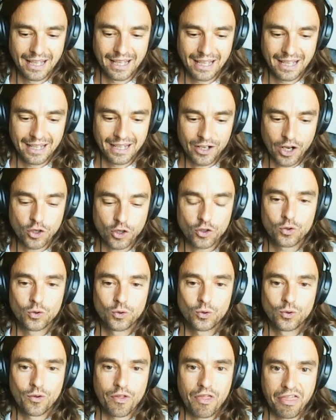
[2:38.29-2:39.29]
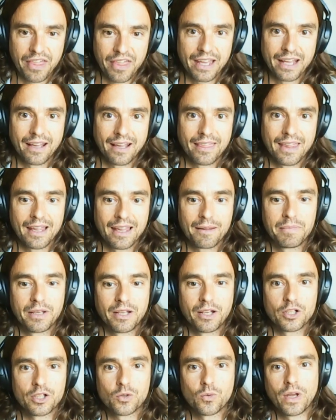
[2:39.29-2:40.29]
and not to think that
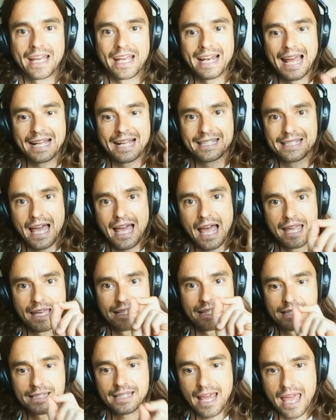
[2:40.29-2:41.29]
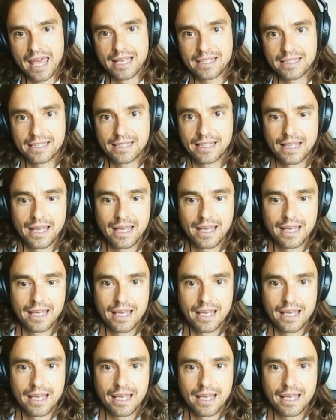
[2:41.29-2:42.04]
because we can add science says,